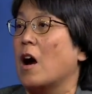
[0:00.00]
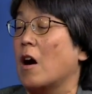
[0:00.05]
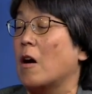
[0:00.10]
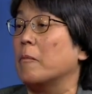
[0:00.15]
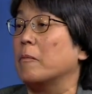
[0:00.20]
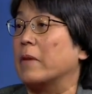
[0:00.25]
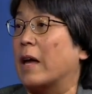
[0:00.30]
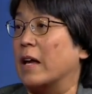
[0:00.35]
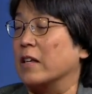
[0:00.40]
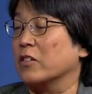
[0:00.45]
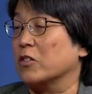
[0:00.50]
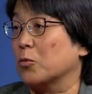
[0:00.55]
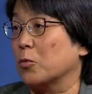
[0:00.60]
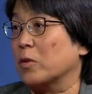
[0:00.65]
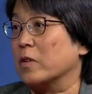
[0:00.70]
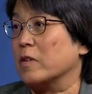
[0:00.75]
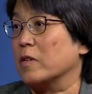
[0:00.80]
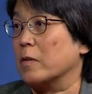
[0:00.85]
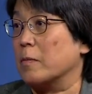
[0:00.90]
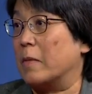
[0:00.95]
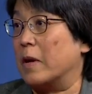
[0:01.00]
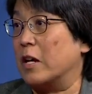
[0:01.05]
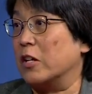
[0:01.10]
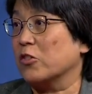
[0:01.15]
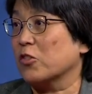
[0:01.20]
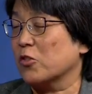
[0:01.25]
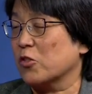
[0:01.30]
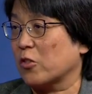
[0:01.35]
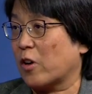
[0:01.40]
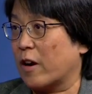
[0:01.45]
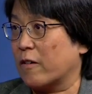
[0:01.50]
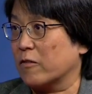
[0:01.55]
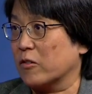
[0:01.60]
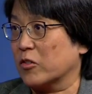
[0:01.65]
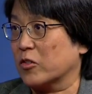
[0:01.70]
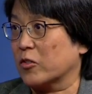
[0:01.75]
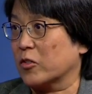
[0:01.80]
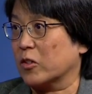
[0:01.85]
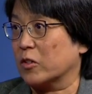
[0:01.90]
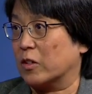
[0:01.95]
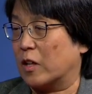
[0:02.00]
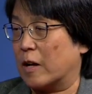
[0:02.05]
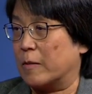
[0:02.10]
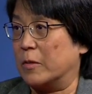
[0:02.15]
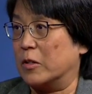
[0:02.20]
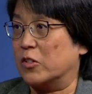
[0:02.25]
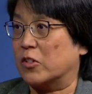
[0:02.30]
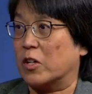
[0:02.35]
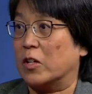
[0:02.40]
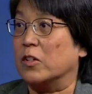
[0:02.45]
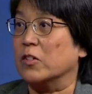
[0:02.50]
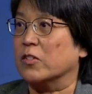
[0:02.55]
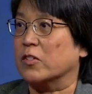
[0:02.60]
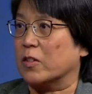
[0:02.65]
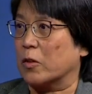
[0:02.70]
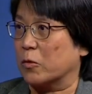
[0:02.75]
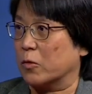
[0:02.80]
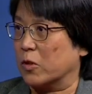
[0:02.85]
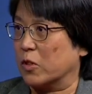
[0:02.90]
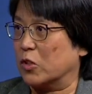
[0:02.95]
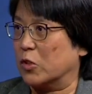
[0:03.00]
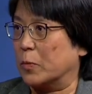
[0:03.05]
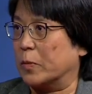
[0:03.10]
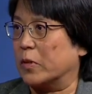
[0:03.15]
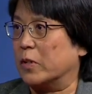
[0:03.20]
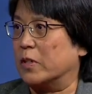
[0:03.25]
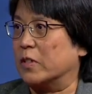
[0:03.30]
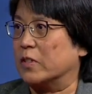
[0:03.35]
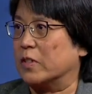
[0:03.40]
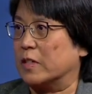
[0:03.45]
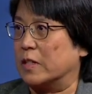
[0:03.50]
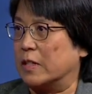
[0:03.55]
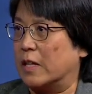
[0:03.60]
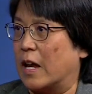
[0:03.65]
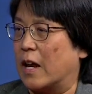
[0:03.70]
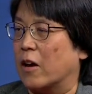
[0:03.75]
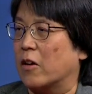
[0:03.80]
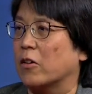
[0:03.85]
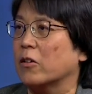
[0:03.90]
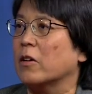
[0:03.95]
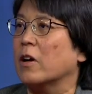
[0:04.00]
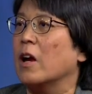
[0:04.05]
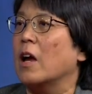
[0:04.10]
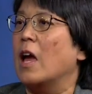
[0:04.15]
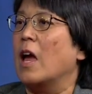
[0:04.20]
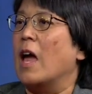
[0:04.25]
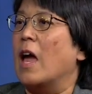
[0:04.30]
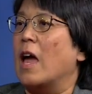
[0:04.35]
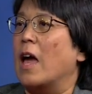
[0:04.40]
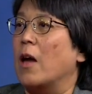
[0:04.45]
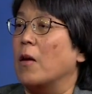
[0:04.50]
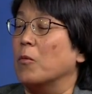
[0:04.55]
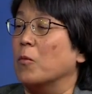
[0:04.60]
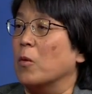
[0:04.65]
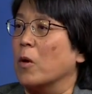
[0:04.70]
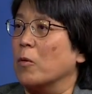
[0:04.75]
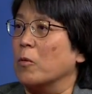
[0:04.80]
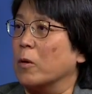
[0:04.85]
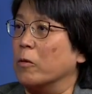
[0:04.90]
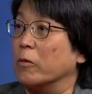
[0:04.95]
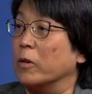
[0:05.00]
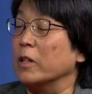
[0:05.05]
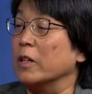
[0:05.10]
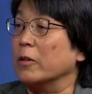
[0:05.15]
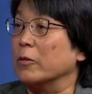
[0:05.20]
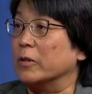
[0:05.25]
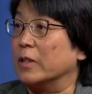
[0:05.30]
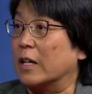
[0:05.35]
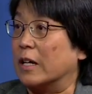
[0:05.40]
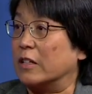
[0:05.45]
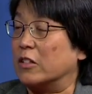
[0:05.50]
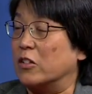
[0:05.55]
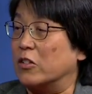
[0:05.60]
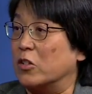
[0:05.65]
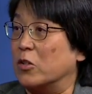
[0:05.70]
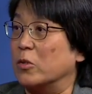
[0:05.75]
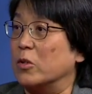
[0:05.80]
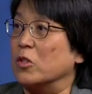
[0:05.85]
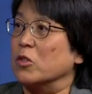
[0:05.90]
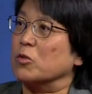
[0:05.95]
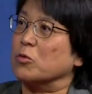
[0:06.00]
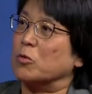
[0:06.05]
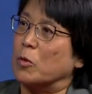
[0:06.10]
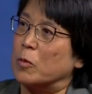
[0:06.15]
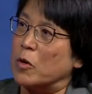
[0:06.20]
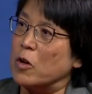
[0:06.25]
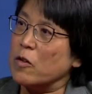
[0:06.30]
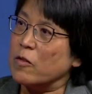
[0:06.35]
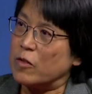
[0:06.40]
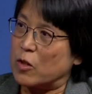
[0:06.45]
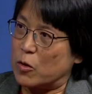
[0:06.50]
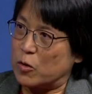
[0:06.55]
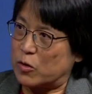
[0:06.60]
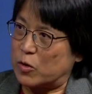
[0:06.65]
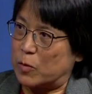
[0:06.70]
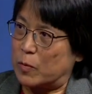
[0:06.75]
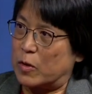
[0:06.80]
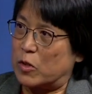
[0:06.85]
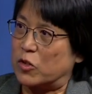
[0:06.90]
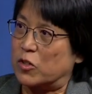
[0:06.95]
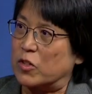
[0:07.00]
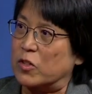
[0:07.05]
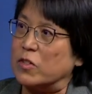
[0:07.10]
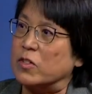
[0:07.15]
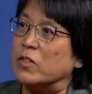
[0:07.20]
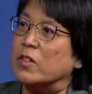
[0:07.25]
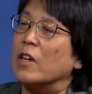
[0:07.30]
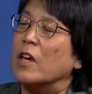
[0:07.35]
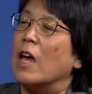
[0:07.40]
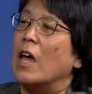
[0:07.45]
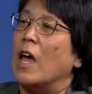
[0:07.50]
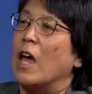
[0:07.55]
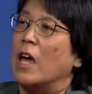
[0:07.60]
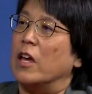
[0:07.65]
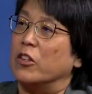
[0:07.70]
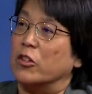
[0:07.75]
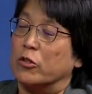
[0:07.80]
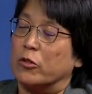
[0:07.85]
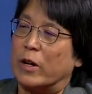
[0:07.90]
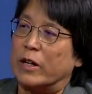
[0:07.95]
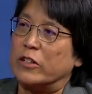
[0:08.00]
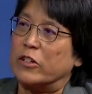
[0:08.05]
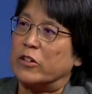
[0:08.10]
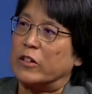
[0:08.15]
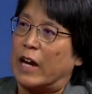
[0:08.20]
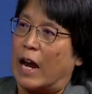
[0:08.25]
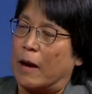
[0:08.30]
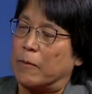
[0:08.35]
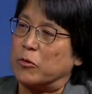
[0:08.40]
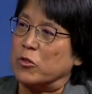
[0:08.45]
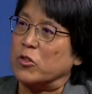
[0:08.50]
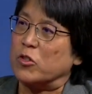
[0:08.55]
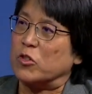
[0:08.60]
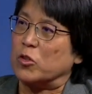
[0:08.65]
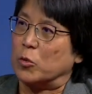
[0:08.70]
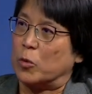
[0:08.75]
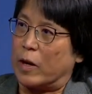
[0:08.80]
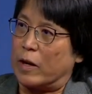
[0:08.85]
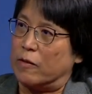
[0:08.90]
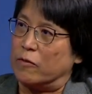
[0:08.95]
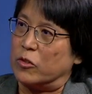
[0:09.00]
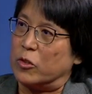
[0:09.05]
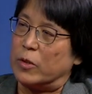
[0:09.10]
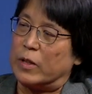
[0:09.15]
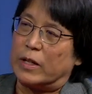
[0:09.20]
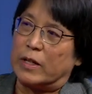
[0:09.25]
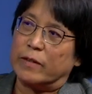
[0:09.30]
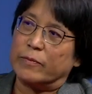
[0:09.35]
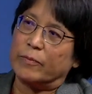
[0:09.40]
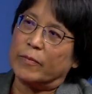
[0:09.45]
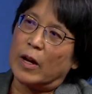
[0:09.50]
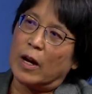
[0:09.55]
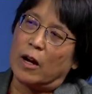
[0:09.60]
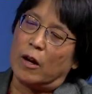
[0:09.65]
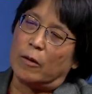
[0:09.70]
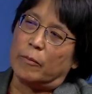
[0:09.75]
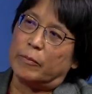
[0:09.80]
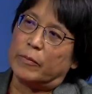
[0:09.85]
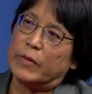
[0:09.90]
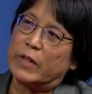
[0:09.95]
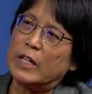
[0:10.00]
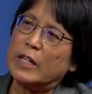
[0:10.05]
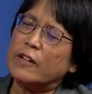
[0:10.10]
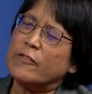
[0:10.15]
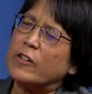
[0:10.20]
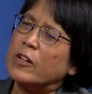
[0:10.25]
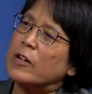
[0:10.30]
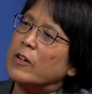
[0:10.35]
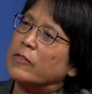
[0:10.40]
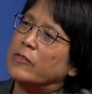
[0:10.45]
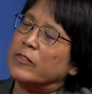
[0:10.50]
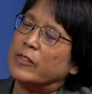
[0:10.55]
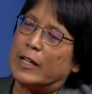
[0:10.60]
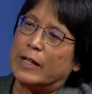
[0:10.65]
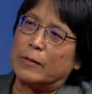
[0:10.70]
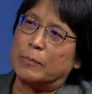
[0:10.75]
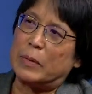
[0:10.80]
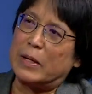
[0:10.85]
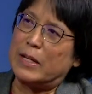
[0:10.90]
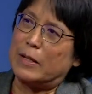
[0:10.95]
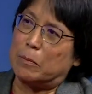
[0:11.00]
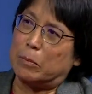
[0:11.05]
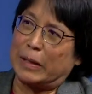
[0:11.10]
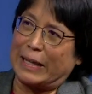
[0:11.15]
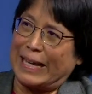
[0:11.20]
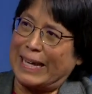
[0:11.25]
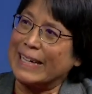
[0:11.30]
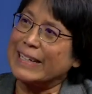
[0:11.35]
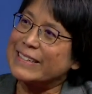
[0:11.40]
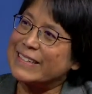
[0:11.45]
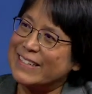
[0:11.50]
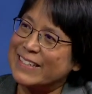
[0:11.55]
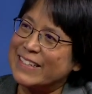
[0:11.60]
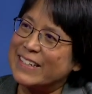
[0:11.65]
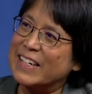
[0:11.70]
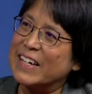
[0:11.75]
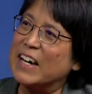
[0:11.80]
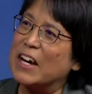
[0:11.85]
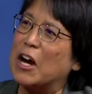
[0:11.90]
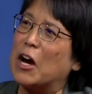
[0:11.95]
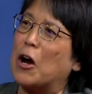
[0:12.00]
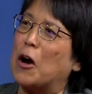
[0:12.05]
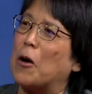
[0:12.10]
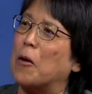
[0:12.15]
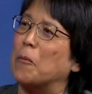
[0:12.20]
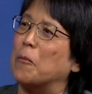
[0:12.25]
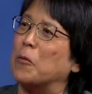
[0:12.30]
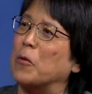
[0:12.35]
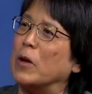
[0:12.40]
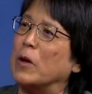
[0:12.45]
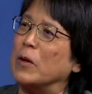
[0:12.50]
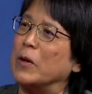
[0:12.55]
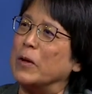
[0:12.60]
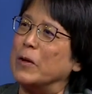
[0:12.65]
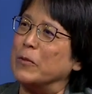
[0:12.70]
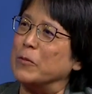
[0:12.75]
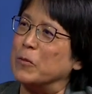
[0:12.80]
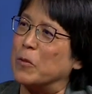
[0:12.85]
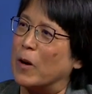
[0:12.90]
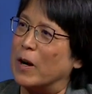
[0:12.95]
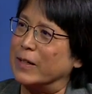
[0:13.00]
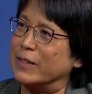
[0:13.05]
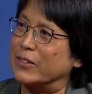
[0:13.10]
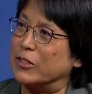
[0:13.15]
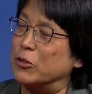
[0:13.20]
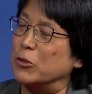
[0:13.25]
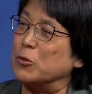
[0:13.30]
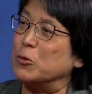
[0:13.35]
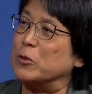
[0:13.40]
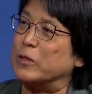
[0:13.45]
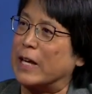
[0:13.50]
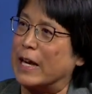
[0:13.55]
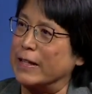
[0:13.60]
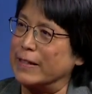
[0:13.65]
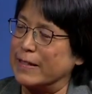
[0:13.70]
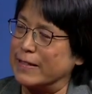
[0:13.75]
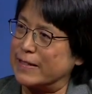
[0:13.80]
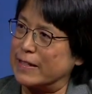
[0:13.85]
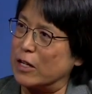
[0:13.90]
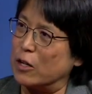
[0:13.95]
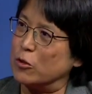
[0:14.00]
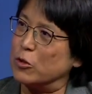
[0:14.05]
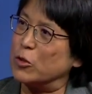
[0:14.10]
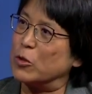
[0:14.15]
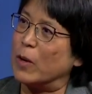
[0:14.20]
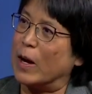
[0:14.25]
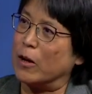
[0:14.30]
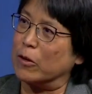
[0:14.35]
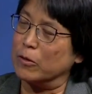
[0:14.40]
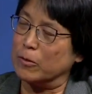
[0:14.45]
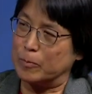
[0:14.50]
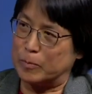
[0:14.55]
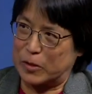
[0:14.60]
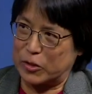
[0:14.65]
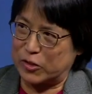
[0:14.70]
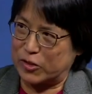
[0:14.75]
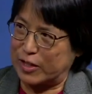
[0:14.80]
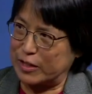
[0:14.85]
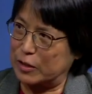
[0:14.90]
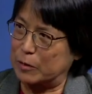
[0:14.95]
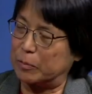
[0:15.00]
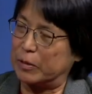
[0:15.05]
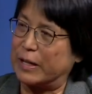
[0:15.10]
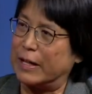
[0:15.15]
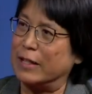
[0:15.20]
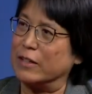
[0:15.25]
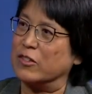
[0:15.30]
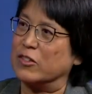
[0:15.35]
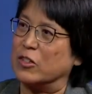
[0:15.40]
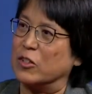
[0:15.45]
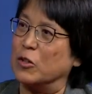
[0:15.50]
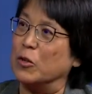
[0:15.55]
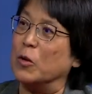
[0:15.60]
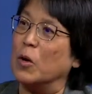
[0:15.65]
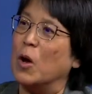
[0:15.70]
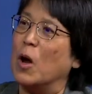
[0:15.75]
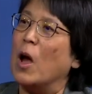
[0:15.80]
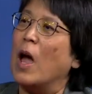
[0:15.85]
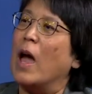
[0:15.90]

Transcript: Um, that's one of the major drivers for climate change that we're experiencing now. And what we really would like to do is remove those emissions, and direct air capture is a way of doing it. Um, think of it of like being a plant. Um, we want to take the C O two out, much like the plants do,